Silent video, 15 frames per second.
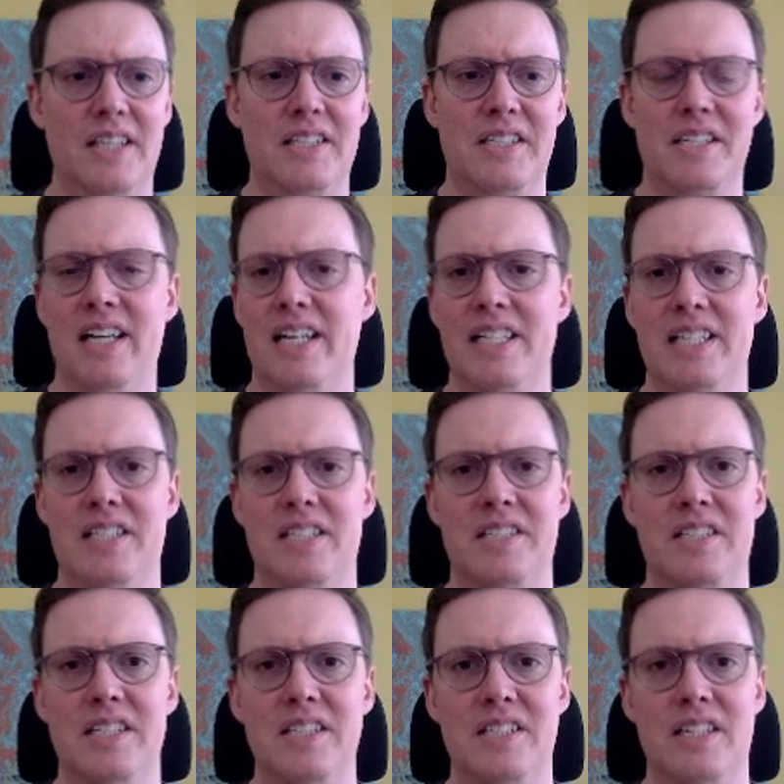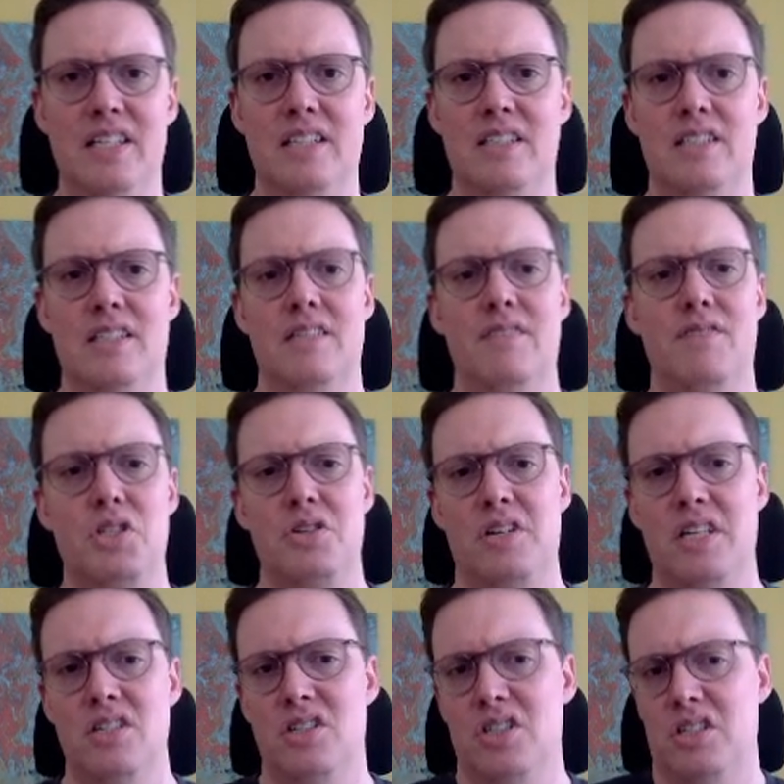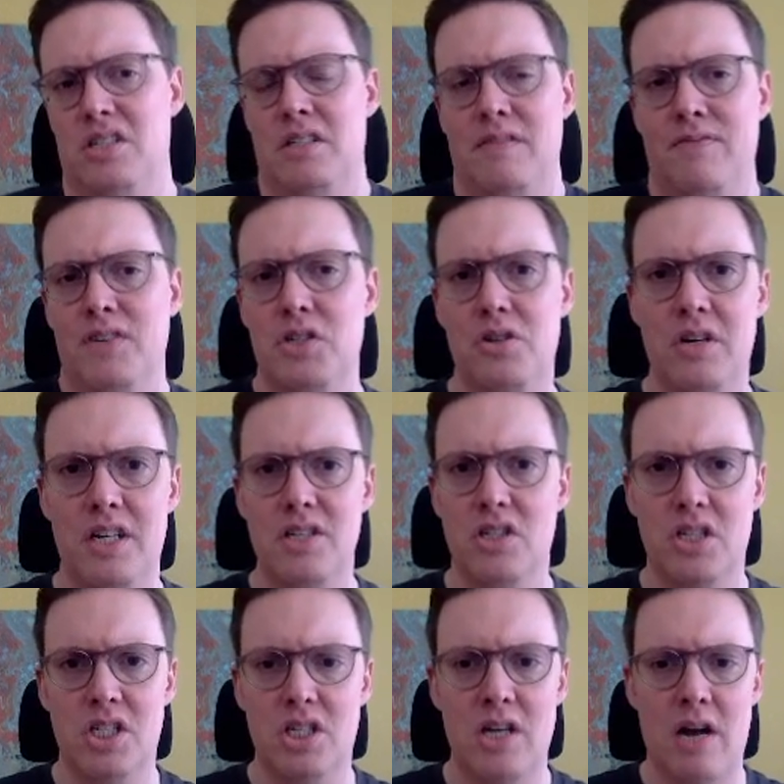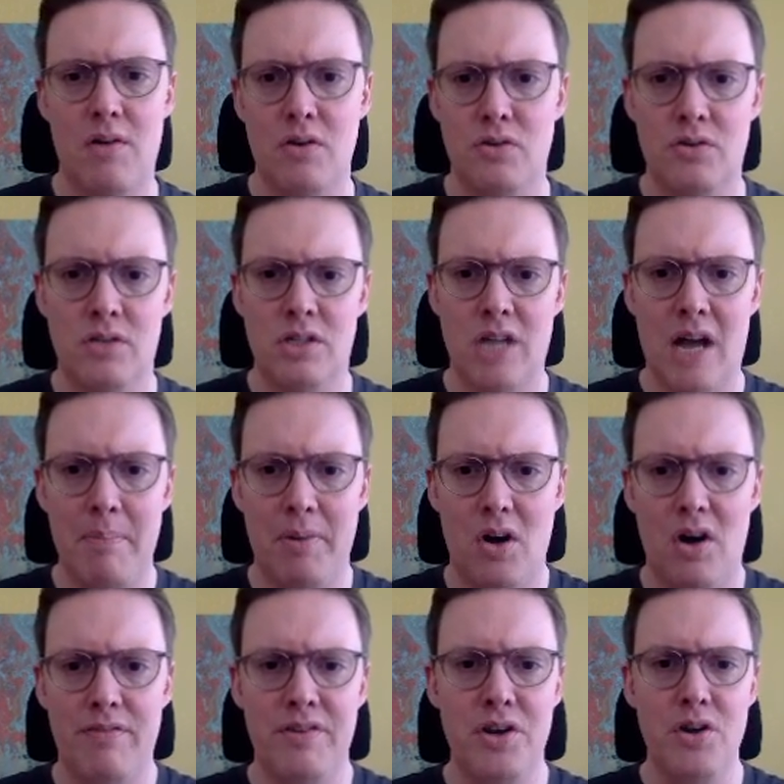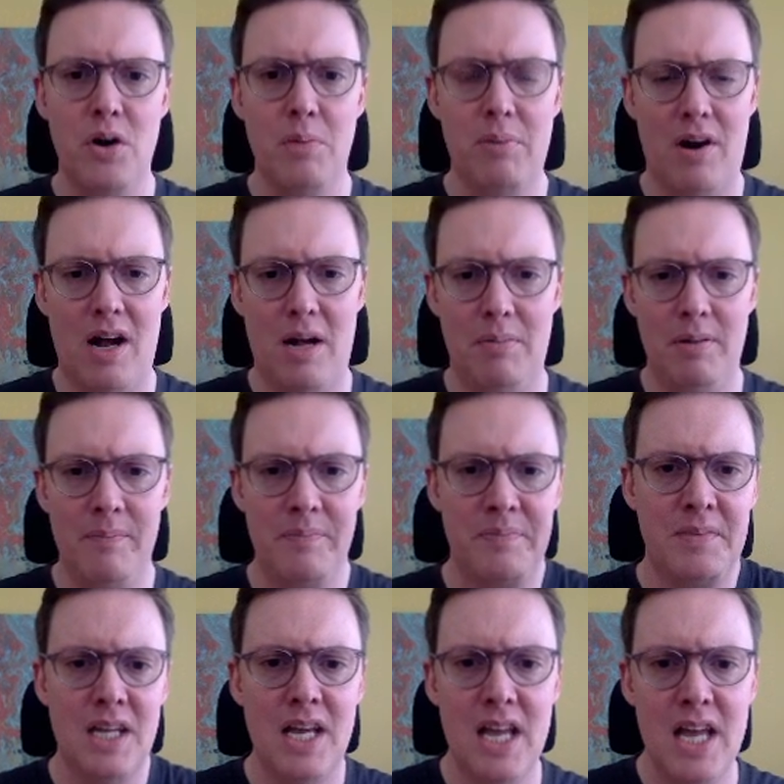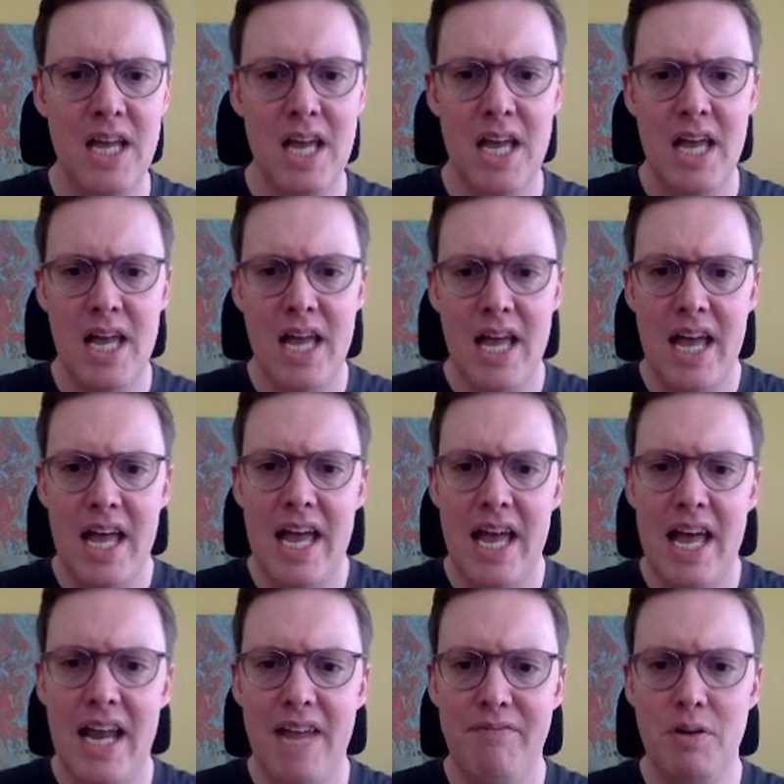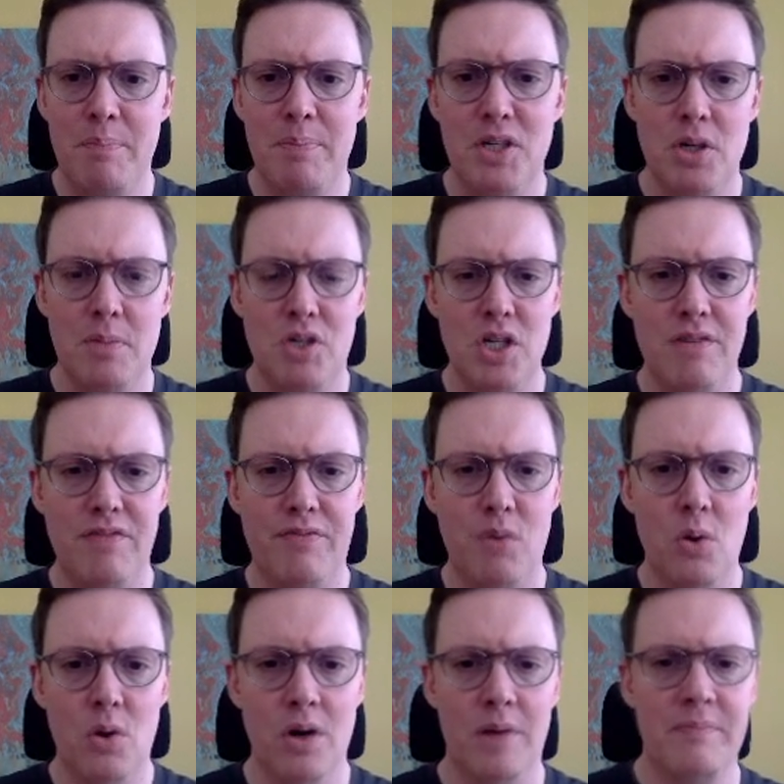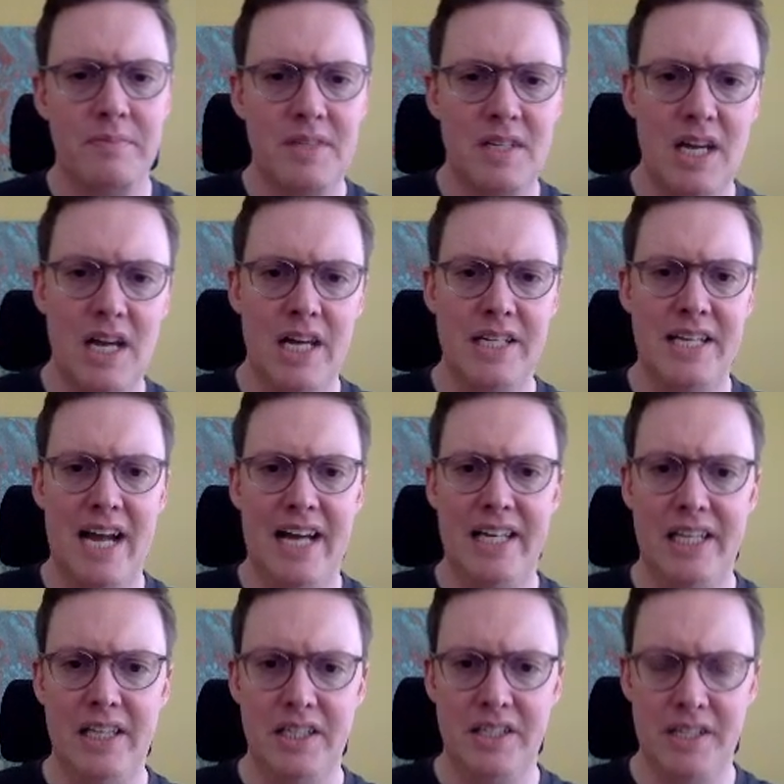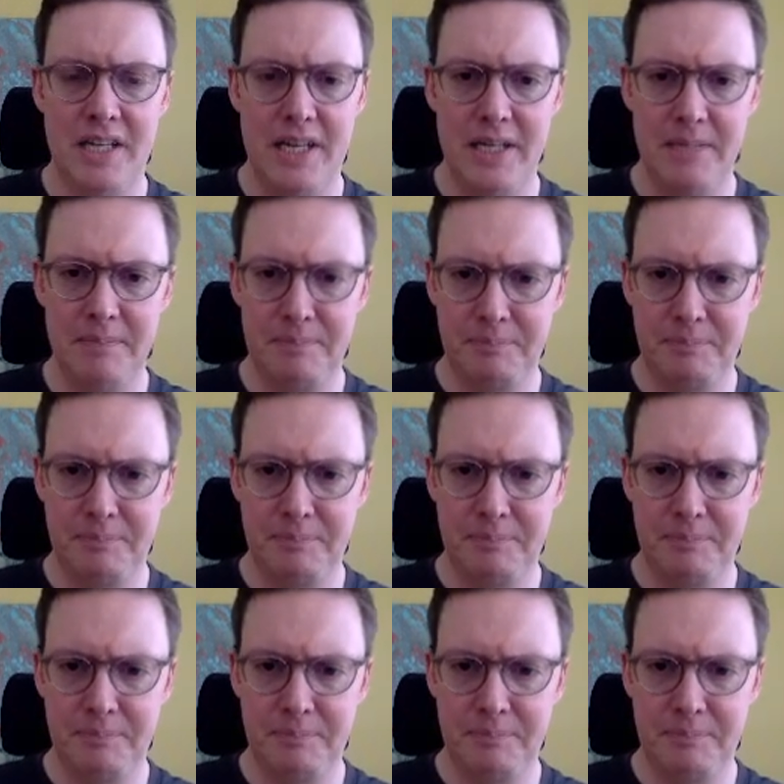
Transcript: this knight into c6. Fischer can just chop it off, no problem. And after bishop g4, attacking this knight,